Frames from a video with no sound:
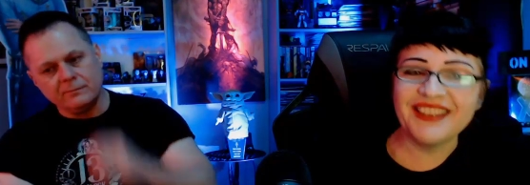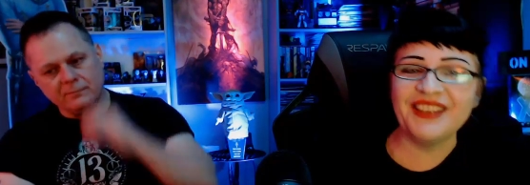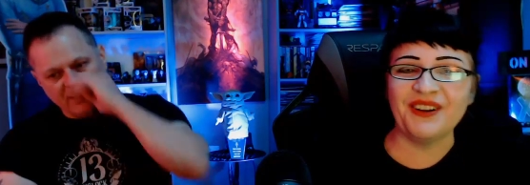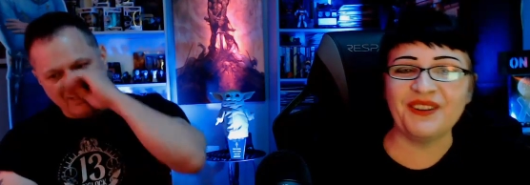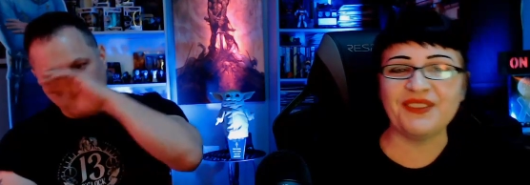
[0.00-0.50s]

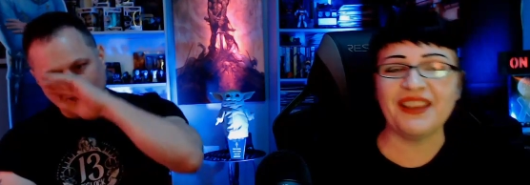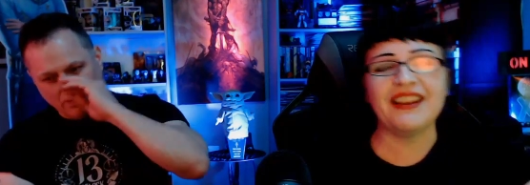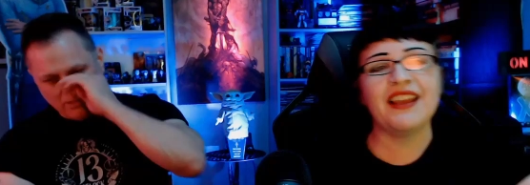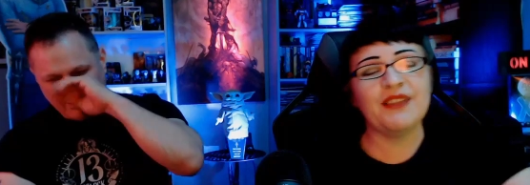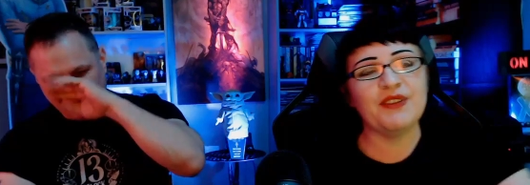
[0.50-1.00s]
Speaker 1: You know yeah. what I'm saying?
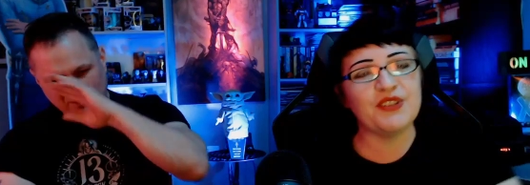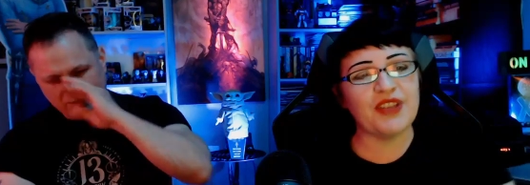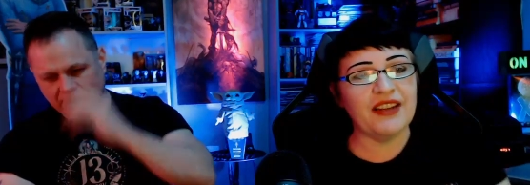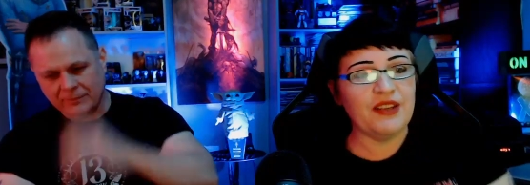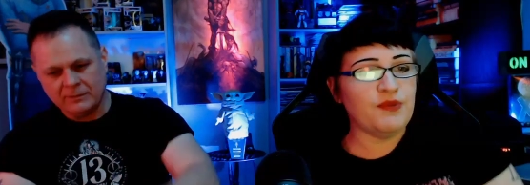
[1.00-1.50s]
They just
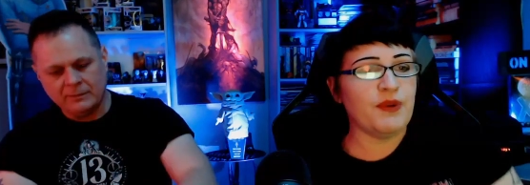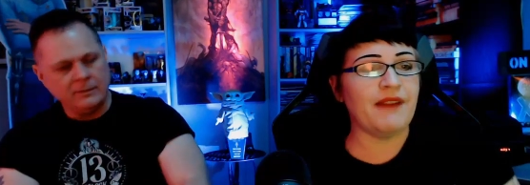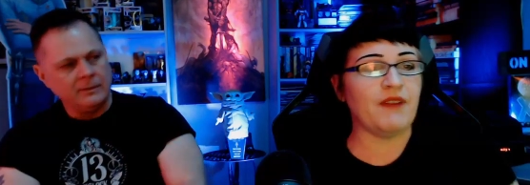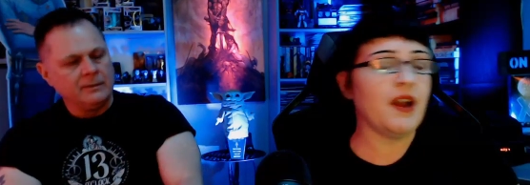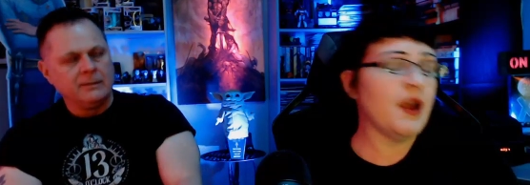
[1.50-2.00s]
kind of use
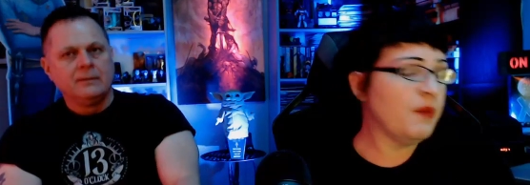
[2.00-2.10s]
whatever.